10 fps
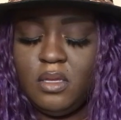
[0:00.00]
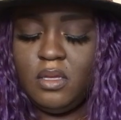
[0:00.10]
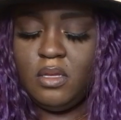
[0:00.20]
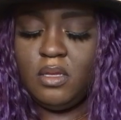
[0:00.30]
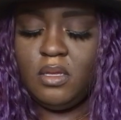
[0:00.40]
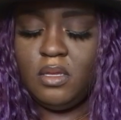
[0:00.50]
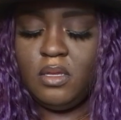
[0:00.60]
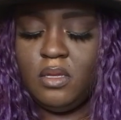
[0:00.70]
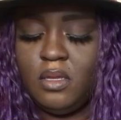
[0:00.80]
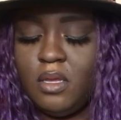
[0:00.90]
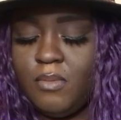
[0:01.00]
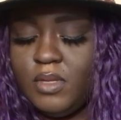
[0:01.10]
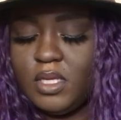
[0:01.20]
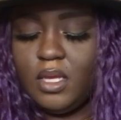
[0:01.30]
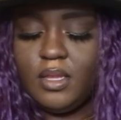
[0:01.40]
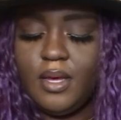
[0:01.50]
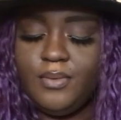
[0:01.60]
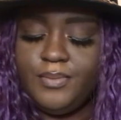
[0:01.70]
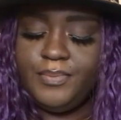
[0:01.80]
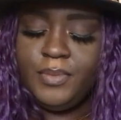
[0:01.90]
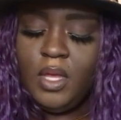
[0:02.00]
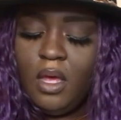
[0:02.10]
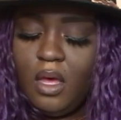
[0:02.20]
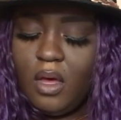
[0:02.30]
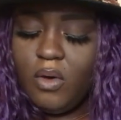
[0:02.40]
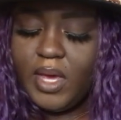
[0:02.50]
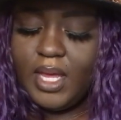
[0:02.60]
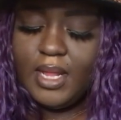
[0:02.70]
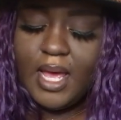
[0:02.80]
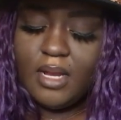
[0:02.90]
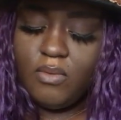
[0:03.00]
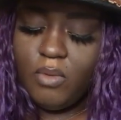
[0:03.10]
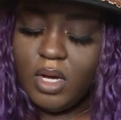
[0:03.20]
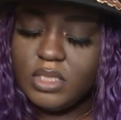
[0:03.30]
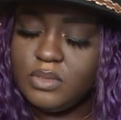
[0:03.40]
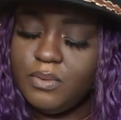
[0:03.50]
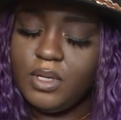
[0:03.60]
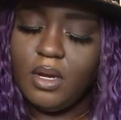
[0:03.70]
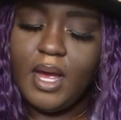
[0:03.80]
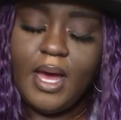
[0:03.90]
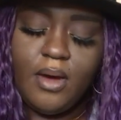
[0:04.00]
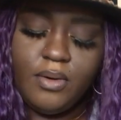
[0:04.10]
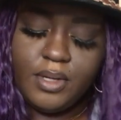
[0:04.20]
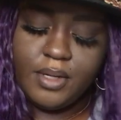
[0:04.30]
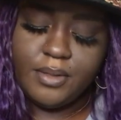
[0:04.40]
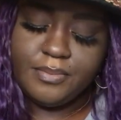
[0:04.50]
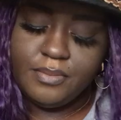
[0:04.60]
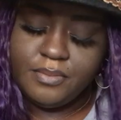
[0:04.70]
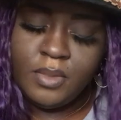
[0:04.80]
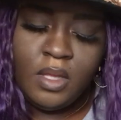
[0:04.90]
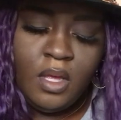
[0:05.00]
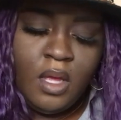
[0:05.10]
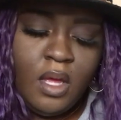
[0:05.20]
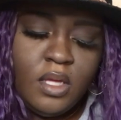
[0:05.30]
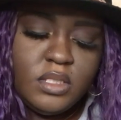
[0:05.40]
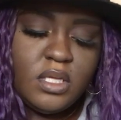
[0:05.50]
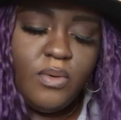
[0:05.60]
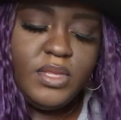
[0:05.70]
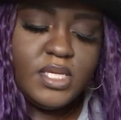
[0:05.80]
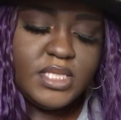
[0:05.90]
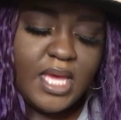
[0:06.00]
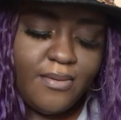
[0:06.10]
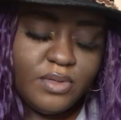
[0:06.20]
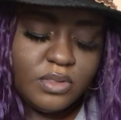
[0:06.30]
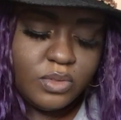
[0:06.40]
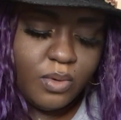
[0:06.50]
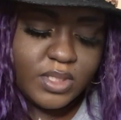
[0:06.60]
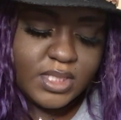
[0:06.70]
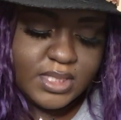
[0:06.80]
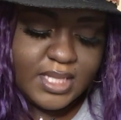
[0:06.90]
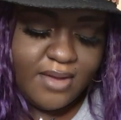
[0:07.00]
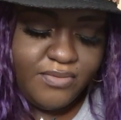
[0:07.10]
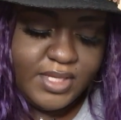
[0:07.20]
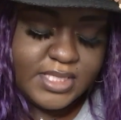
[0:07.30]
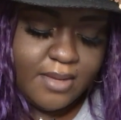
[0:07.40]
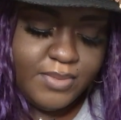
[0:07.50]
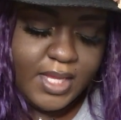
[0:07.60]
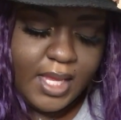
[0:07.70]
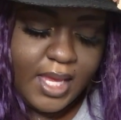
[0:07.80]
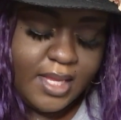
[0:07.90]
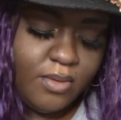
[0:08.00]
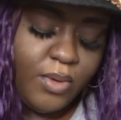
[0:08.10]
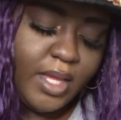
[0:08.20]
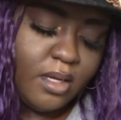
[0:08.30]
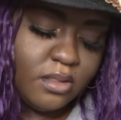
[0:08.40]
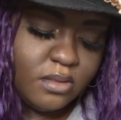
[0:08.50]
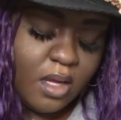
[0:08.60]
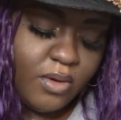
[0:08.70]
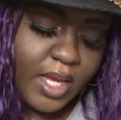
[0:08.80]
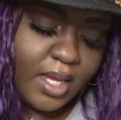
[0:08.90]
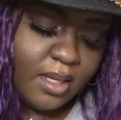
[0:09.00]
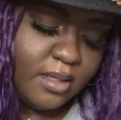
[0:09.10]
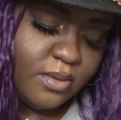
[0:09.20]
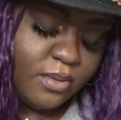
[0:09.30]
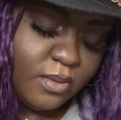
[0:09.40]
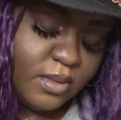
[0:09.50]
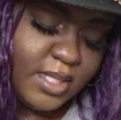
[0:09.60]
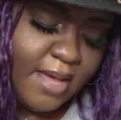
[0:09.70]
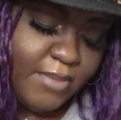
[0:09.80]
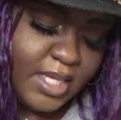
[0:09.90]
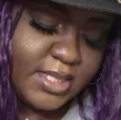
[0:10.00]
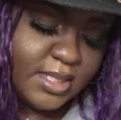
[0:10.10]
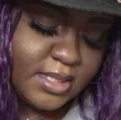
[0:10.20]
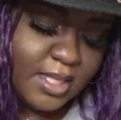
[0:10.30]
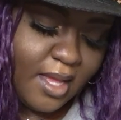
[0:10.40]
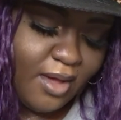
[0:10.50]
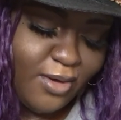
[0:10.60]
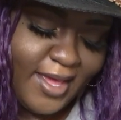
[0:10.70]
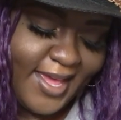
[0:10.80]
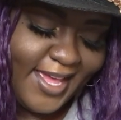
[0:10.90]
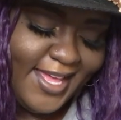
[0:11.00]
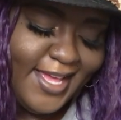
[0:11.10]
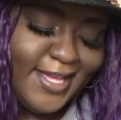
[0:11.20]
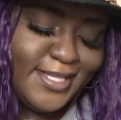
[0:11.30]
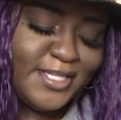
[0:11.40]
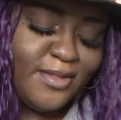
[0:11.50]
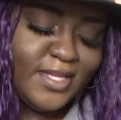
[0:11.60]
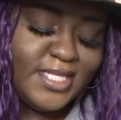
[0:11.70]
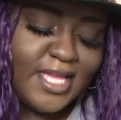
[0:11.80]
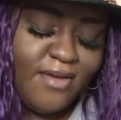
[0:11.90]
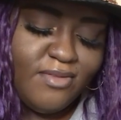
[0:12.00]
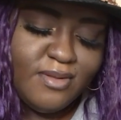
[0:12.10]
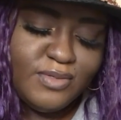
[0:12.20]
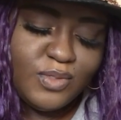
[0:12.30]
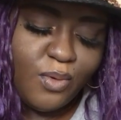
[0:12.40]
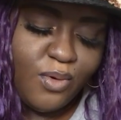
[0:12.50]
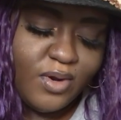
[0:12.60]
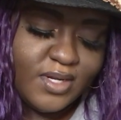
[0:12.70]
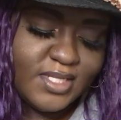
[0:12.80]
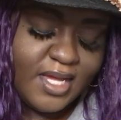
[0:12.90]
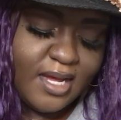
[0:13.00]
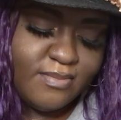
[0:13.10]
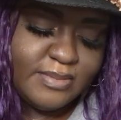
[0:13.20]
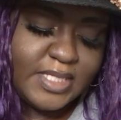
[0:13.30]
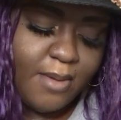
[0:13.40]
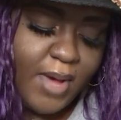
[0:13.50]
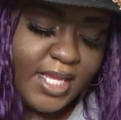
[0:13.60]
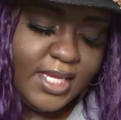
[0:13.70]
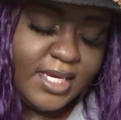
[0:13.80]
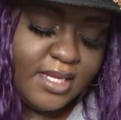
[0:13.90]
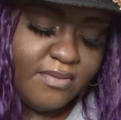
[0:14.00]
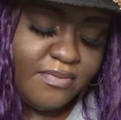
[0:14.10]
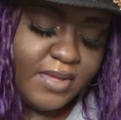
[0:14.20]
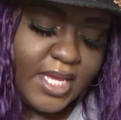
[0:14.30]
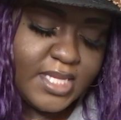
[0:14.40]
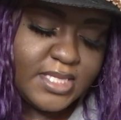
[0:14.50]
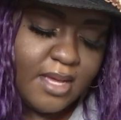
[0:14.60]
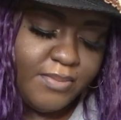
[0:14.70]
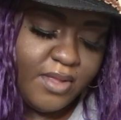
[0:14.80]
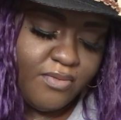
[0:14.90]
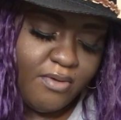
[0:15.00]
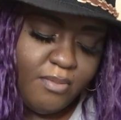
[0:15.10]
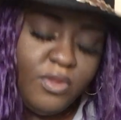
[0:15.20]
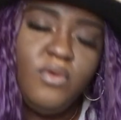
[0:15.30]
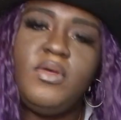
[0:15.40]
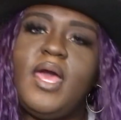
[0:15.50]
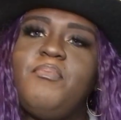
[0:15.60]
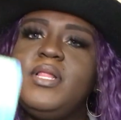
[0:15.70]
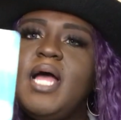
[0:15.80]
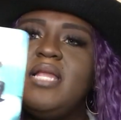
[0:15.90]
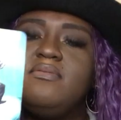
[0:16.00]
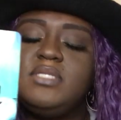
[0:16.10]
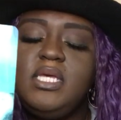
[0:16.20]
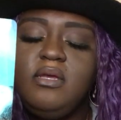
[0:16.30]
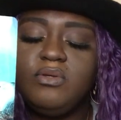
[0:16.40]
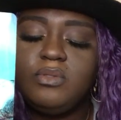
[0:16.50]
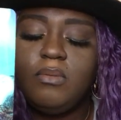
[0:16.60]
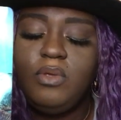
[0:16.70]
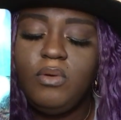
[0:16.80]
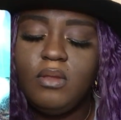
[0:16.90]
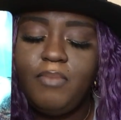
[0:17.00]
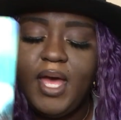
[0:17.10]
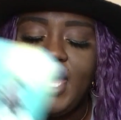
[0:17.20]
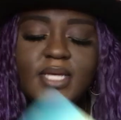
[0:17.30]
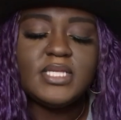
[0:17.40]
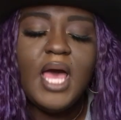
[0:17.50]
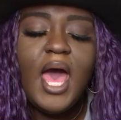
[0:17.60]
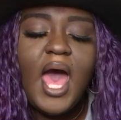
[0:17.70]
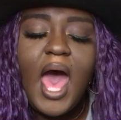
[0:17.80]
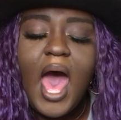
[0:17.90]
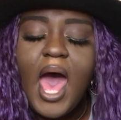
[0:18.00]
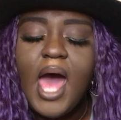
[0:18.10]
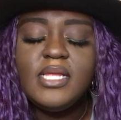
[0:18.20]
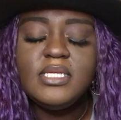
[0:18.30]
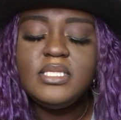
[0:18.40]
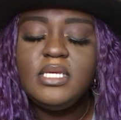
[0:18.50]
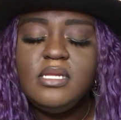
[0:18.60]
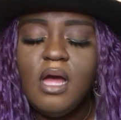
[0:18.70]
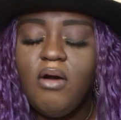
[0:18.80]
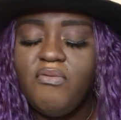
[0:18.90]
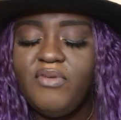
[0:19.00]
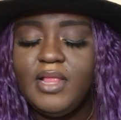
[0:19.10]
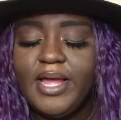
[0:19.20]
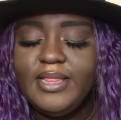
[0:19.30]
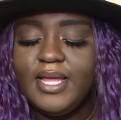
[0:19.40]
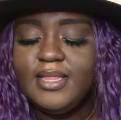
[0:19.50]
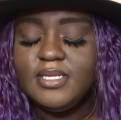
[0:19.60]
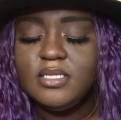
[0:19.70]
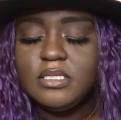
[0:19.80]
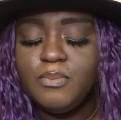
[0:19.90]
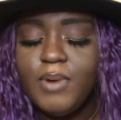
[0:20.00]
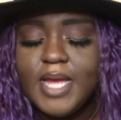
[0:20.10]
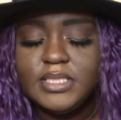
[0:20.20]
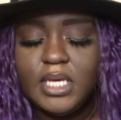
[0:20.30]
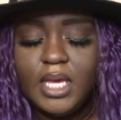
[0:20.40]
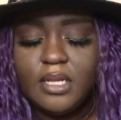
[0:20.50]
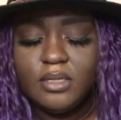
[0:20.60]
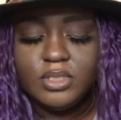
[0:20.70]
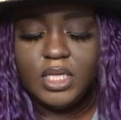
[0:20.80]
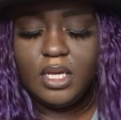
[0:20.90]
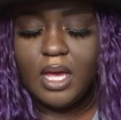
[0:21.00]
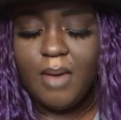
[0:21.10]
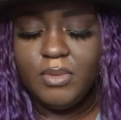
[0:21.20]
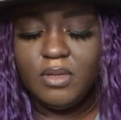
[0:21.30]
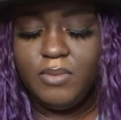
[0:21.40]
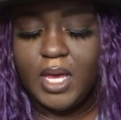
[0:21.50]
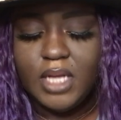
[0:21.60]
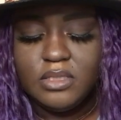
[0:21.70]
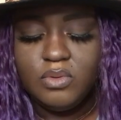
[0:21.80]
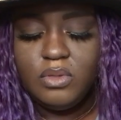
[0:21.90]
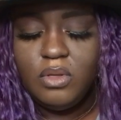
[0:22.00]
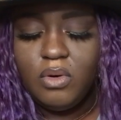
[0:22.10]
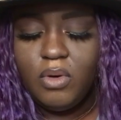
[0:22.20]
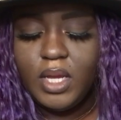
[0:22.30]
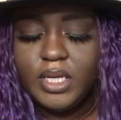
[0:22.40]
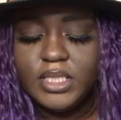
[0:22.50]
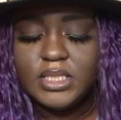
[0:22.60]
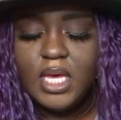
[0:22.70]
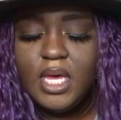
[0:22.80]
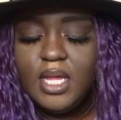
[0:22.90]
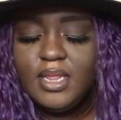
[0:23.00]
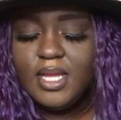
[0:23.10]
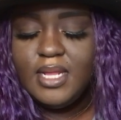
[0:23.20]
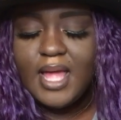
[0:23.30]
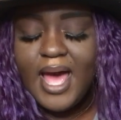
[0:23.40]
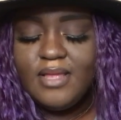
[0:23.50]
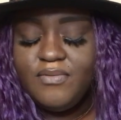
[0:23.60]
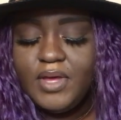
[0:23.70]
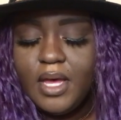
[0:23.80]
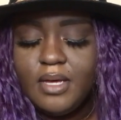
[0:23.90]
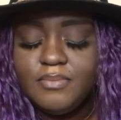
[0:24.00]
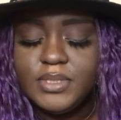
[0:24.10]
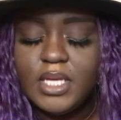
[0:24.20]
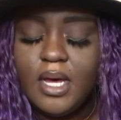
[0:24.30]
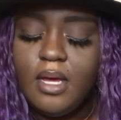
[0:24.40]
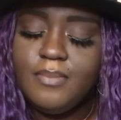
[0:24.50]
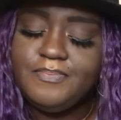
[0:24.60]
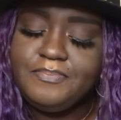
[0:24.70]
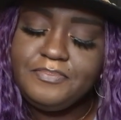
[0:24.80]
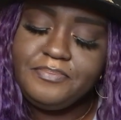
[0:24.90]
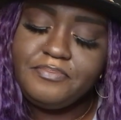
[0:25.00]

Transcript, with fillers: I'm going to take that one. Okay, Nine of Wands for your outcome. So with the Seven of Swords, it's definitely something hidden. Well, okay. Well, that makes sense now. Okay. So the Seven of Swords, um, somebody could have hid something from you, kept a lot of secrets from you in the past. I honestly don't feel like that this is present energy. I'm going to be honest with you, Aquarius. The Knight of Cups, um,